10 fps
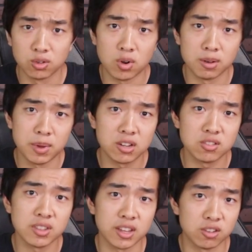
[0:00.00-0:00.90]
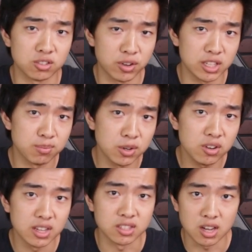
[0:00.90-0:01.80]
you'll want to make sure that your
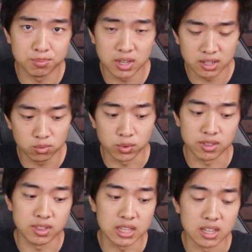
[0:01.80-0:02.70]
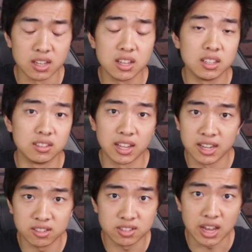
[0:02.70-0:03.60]
transmitter is updated with the
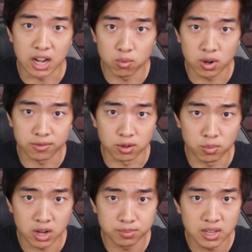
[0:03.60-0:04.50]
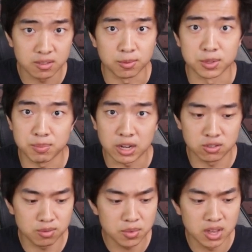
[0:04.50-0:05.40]
latest AirWare firmware update from
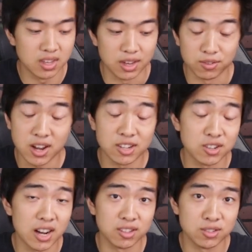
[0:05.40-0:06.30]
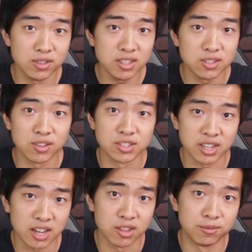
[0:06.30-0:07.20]
Spektrum. If you're not sure how to do this, you can
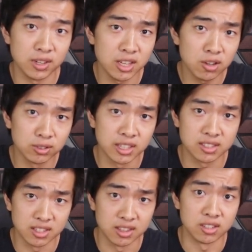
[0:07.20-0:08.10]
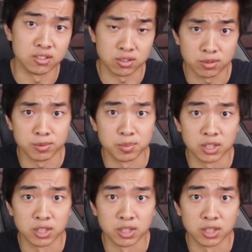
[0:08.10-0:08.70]
check out the video linked in the description